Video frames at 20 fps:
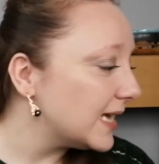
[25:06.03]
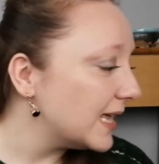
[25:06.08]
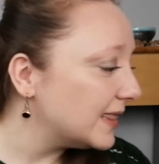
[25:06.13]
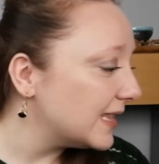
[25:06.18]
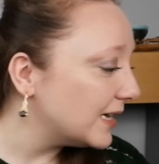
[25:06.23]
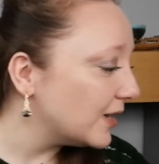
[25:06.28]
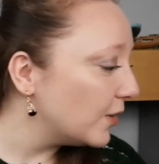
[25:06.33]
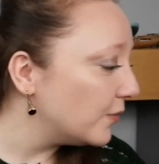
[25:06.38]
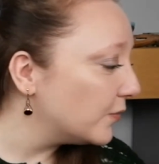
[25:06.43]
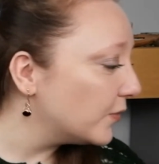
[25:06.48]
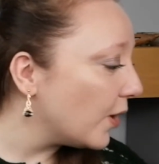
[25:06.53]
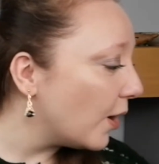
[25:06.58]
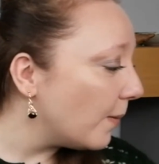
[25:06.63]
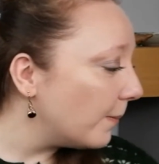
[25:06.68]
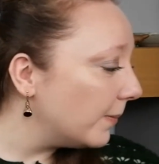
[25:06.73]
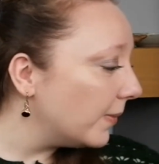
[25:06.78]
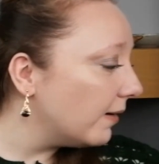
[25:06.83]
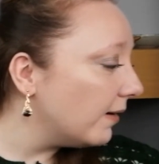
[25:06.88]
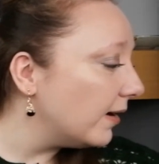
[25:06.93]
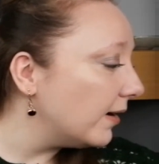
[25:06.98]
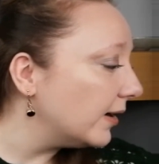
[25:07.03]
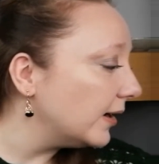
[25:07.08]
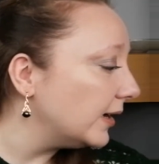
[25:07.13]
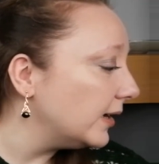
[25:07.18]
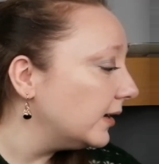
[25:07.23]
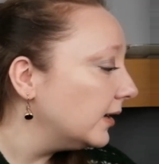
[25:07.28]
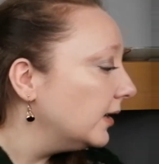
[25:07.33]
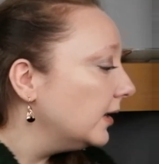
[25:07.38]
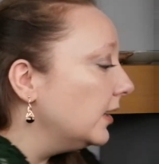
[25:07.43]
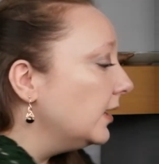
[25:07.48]
And then I've got
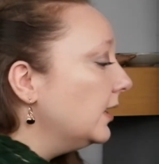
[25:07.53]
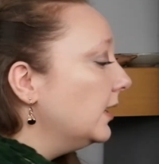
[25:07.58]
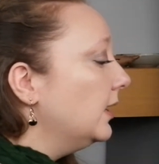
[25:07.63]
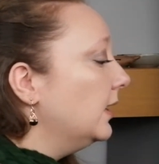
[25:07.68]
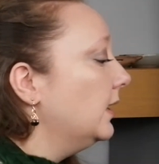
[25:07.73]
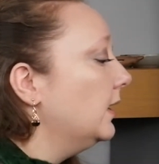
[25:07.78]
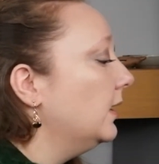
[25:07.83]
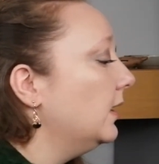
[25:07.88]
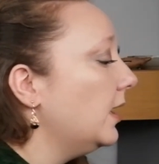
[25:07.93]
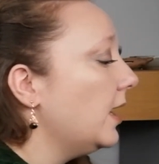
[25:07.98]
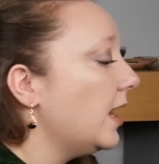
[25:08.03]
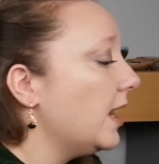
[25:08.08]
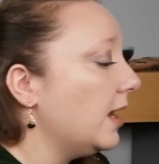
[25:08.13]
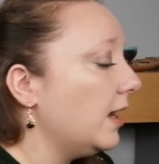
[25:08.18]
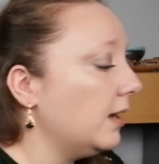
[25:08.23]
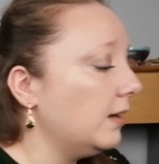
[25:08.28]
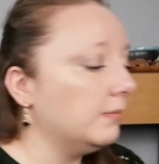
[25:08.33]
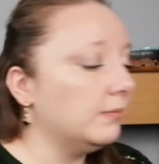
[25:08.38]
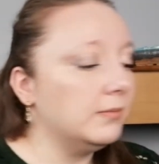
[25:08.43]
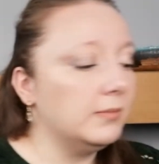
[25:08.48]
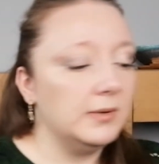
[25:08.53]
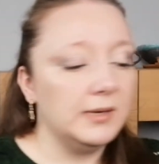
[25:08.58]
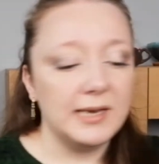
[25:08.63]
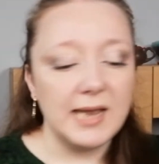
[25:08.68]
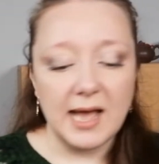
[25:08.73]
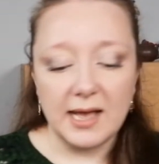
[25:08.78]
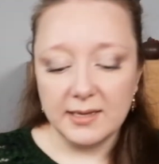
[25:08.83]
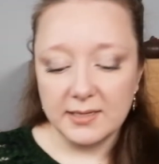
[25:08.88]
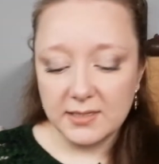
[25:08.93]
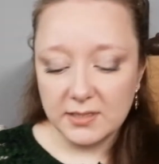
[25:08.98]
my
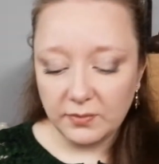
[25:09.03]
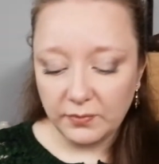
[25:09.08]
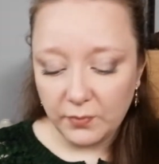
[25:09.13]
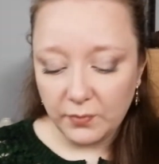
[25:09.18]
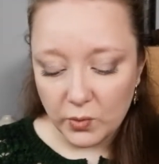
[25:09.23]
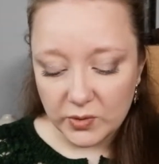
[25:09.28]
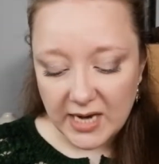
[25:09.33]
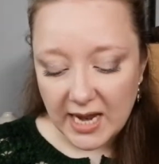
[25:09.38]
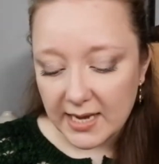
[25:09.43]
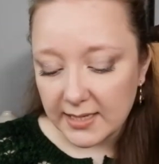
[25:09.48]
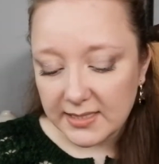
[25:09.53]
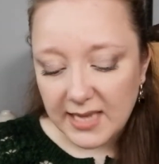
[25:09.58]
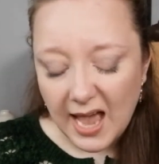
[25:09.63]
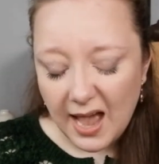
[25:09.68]
last 4 days.